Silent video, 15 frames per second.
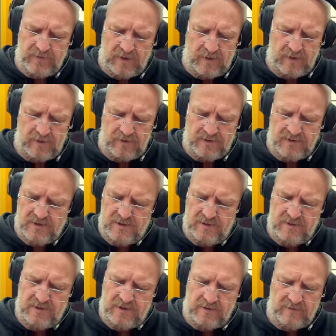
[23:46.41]
you'll see
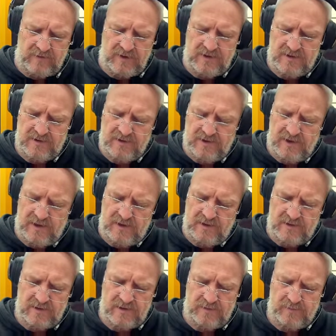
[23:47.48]
the decoration
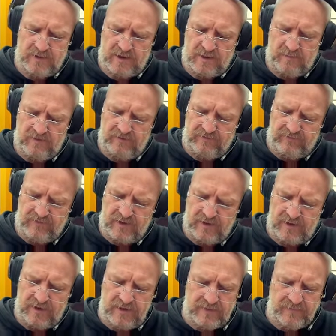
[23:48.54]
changes, but I'm
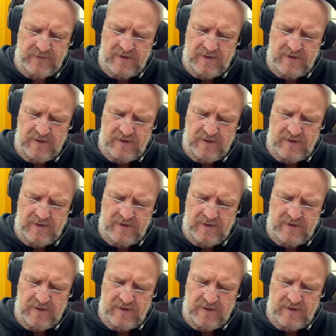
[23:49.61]
afraid